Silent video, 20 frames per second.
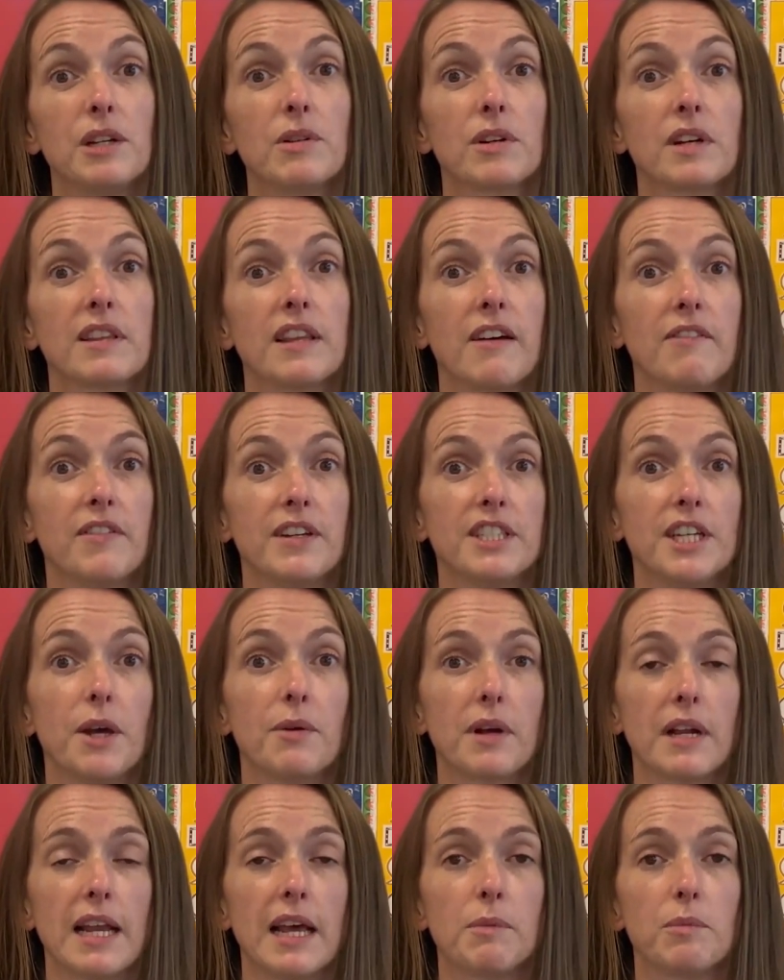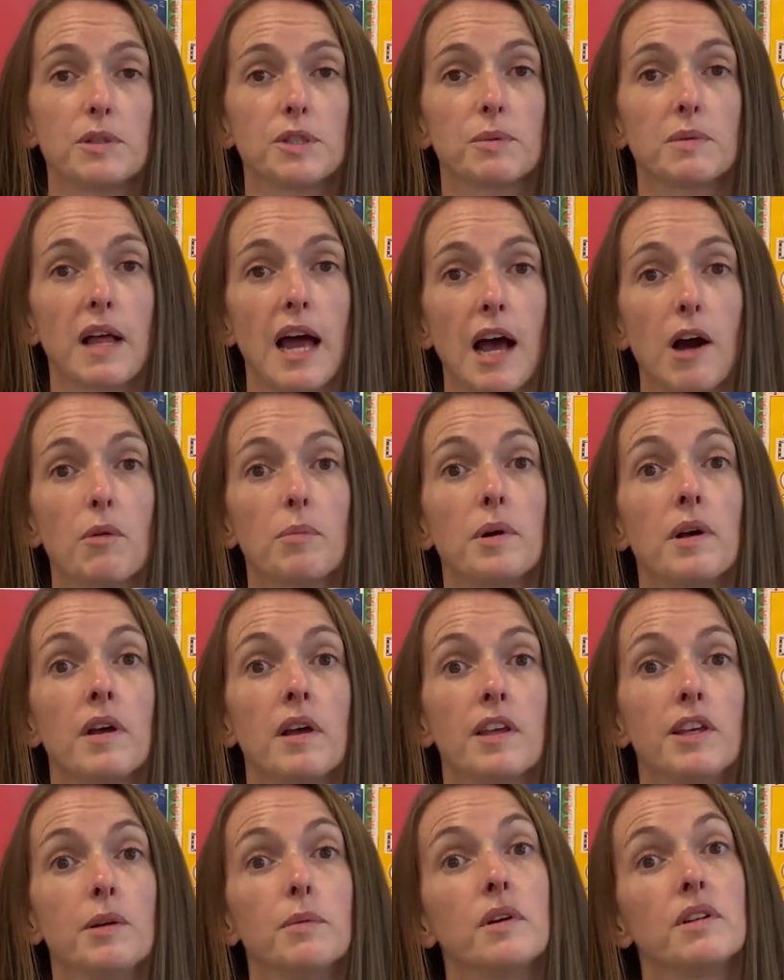you look at that video clip, which will help
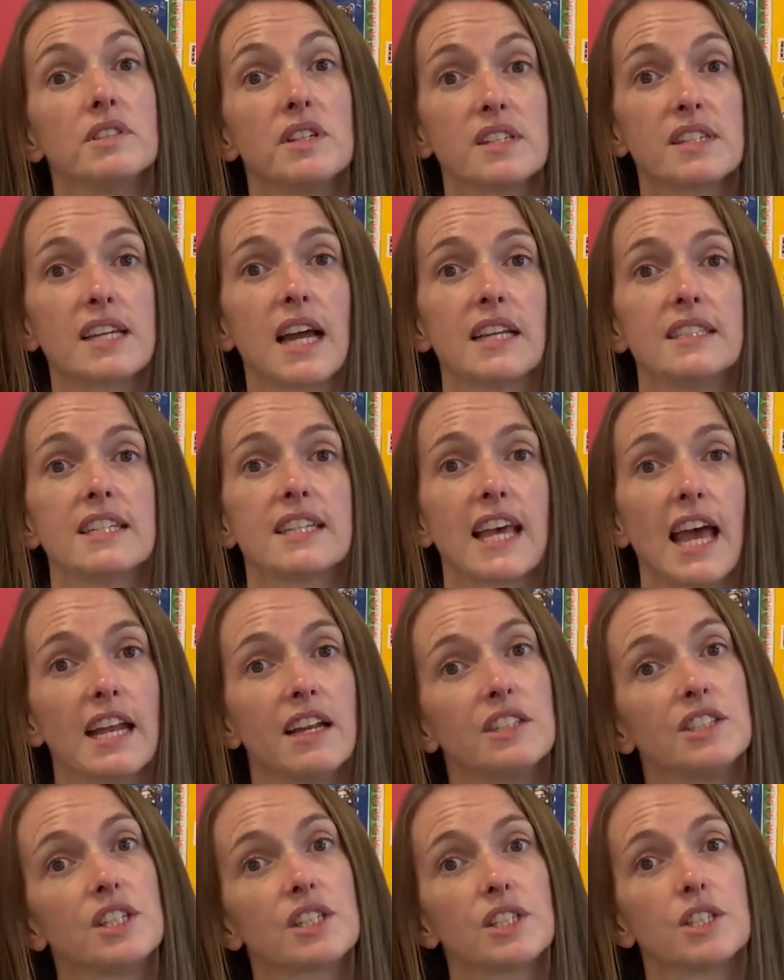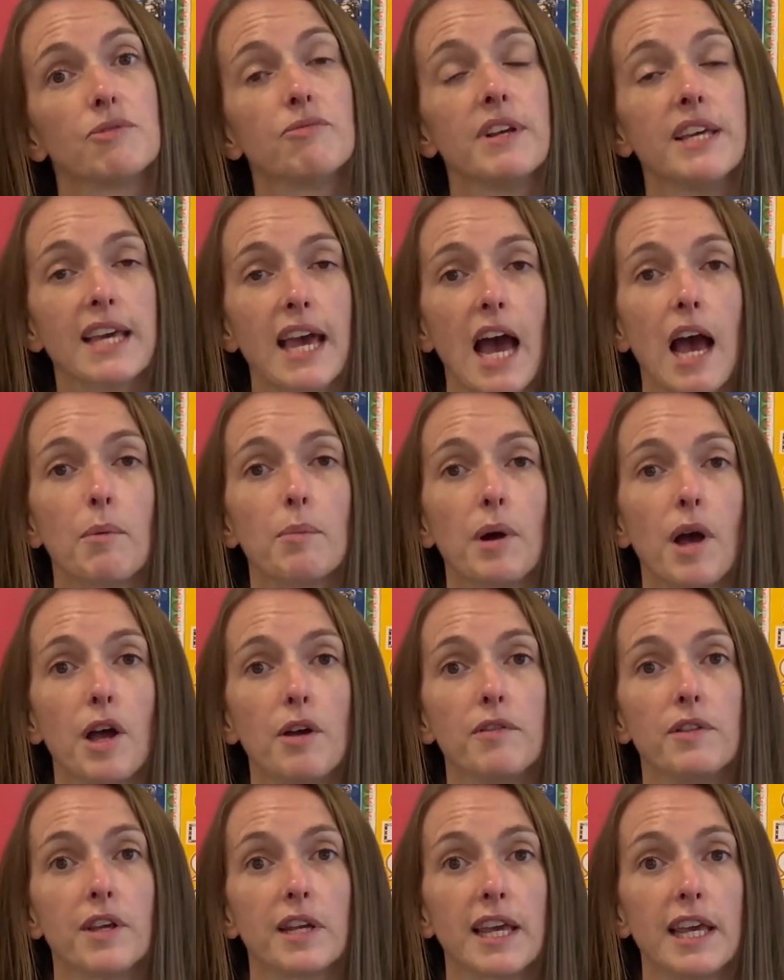you understand again and just to recap
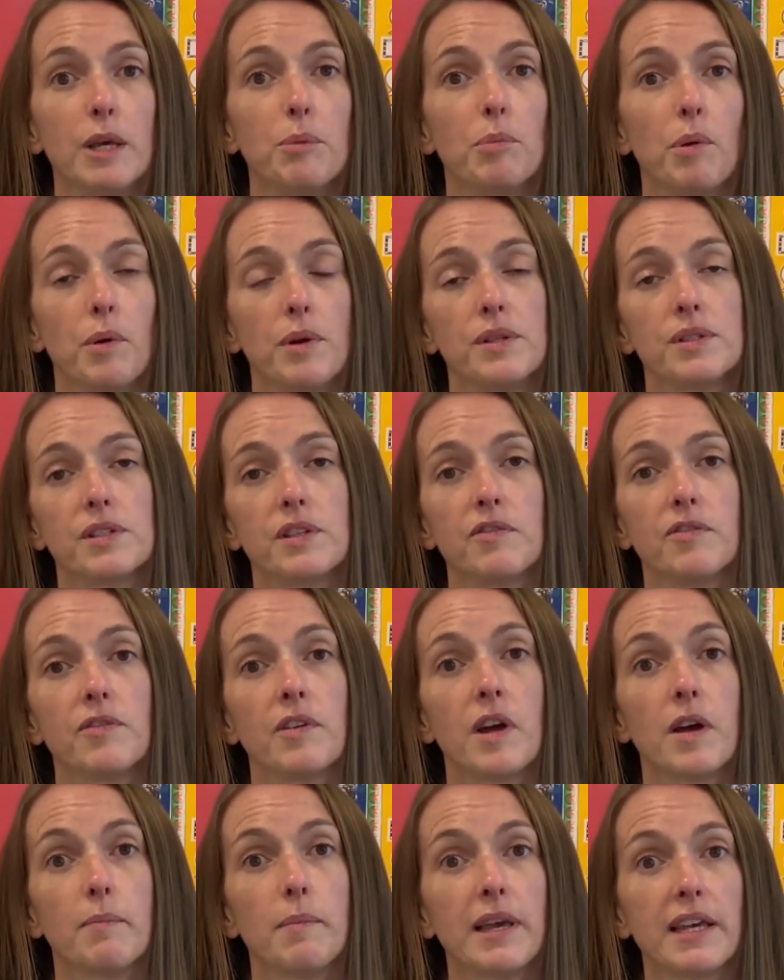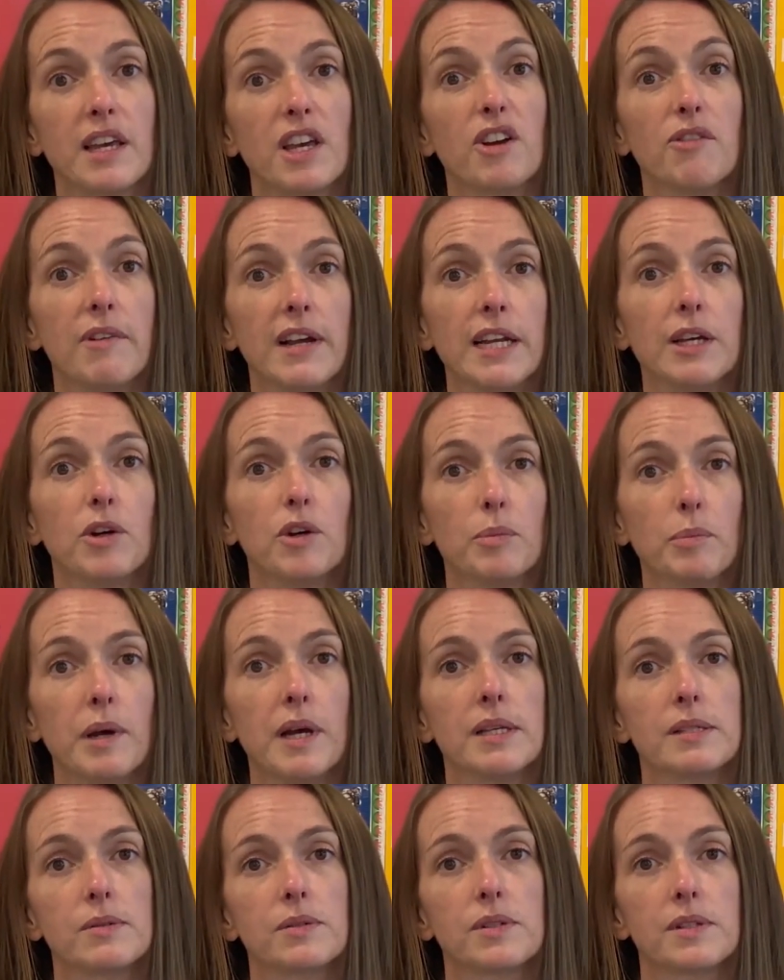over the key points of making a really good
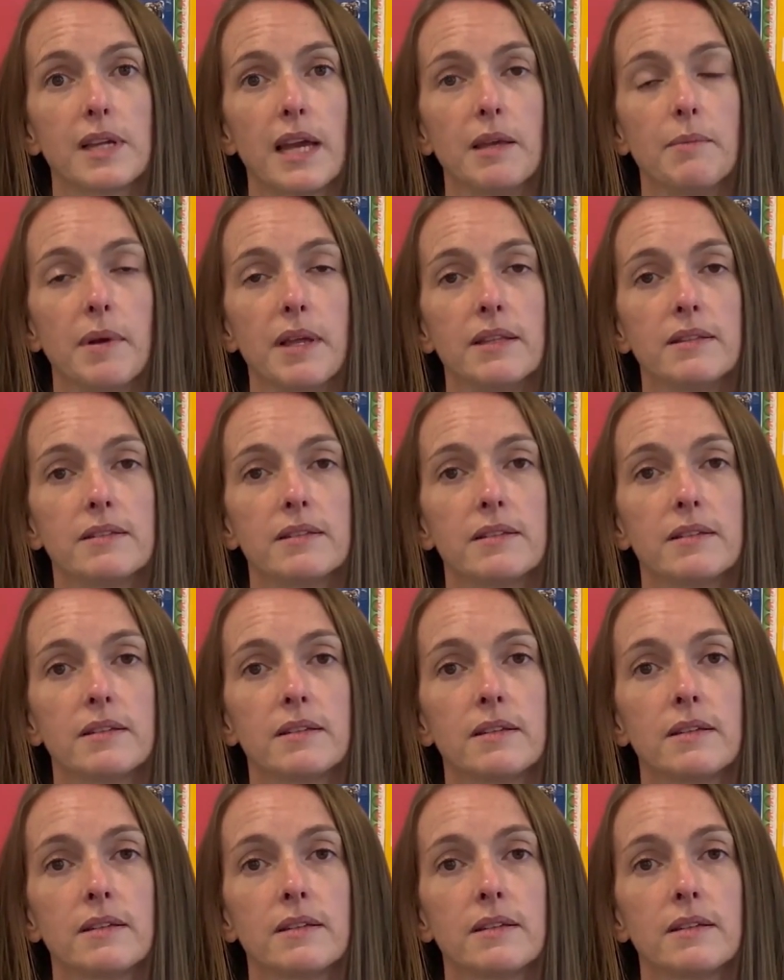personal statement.